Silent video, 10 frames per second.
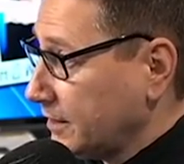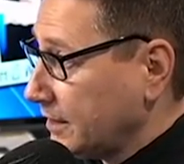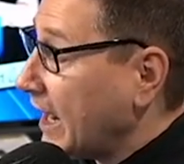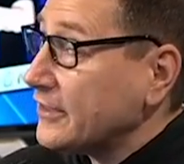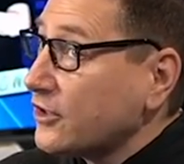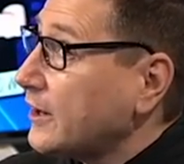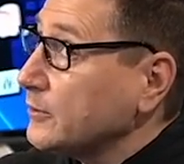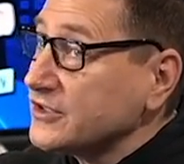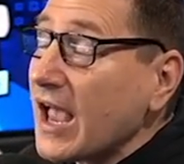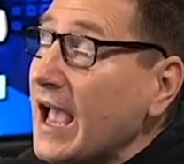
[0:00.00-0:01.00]
I thought it
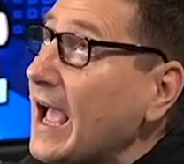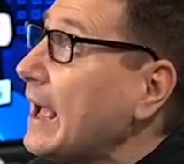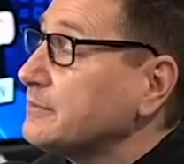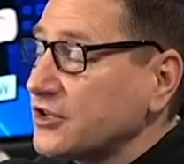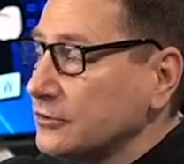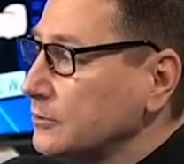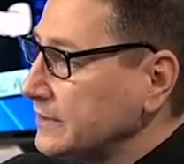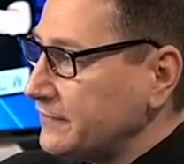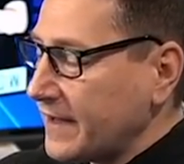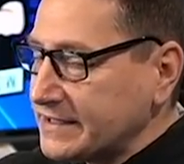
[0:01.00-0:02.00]
was
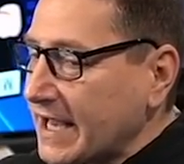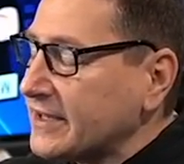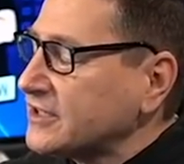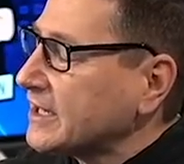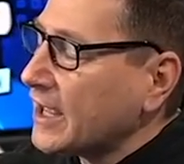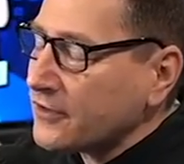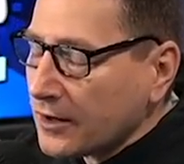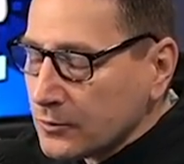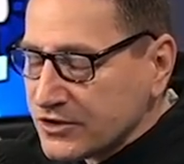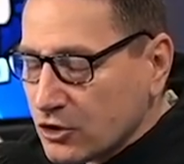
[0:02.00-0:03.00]
absolutely fantastic, and I thought
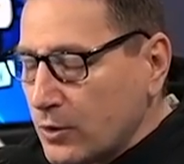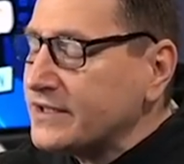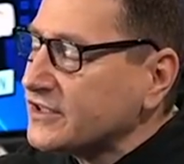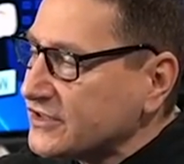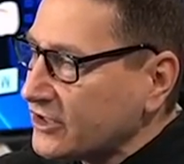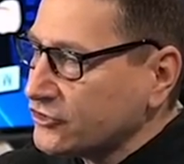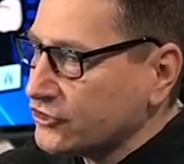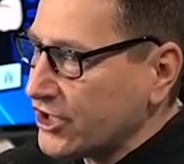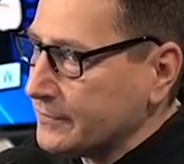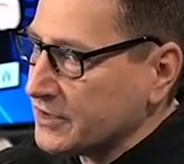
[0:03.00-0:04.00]
it was quintessential
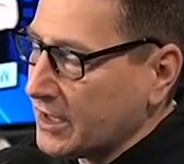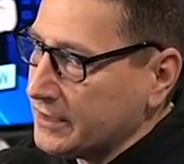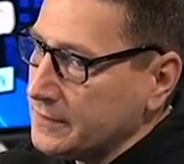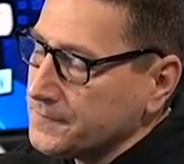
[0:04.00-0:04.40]
James Gunn.